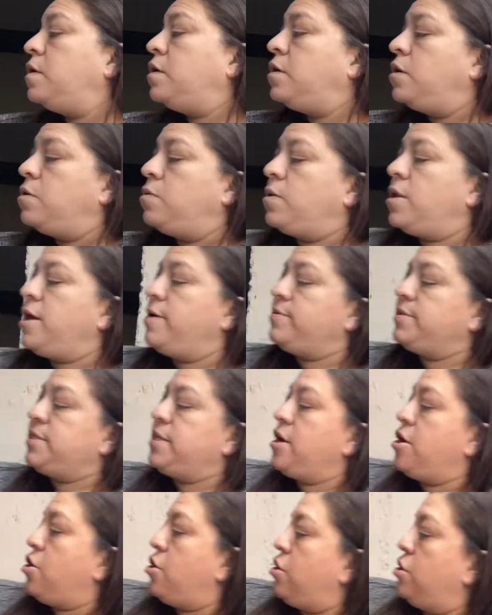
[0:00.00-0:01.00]
while I was
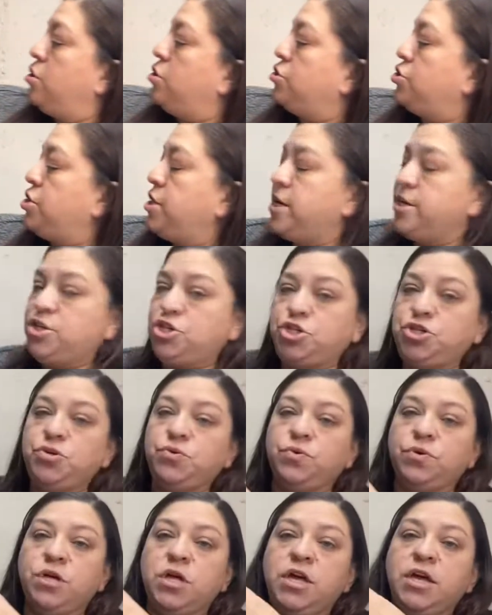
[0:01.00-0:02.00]
there. She had
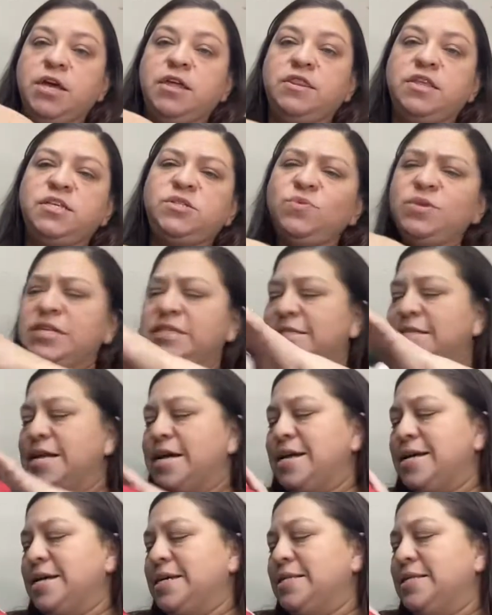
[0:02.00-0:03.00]
two. This one is
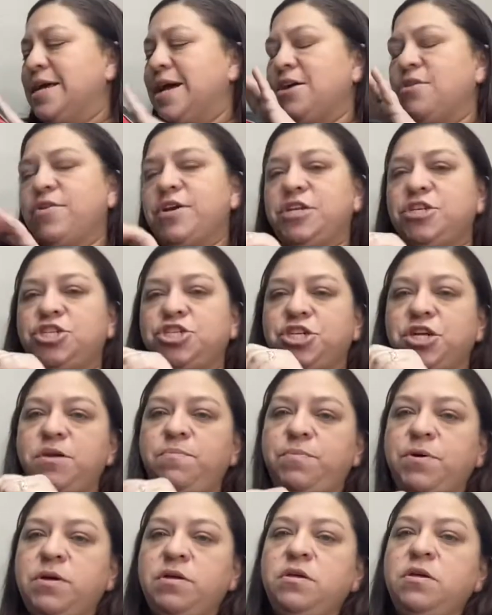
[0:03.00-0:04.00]
not in that great a
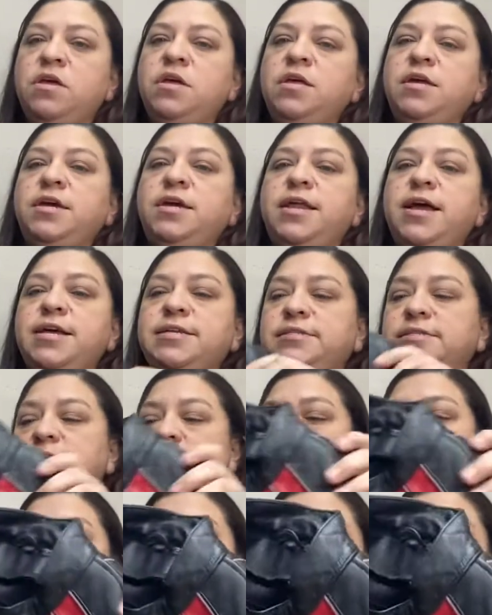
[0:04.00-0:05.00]
shape. It has
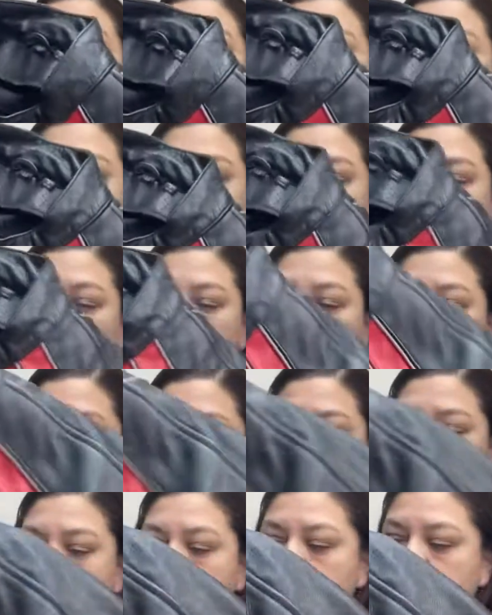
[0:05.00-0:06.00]
some condition issues,
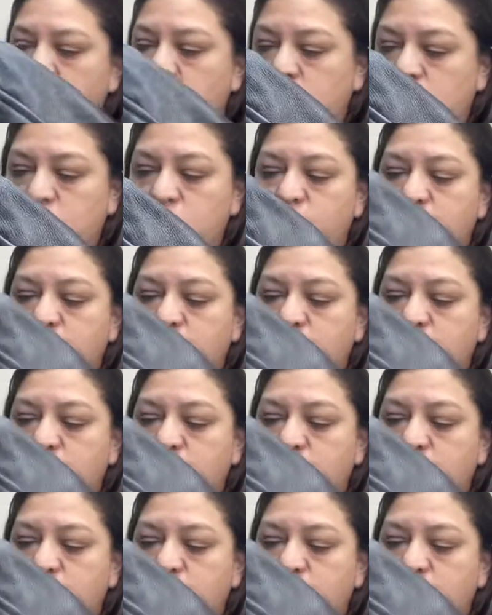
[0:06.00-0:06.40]
so I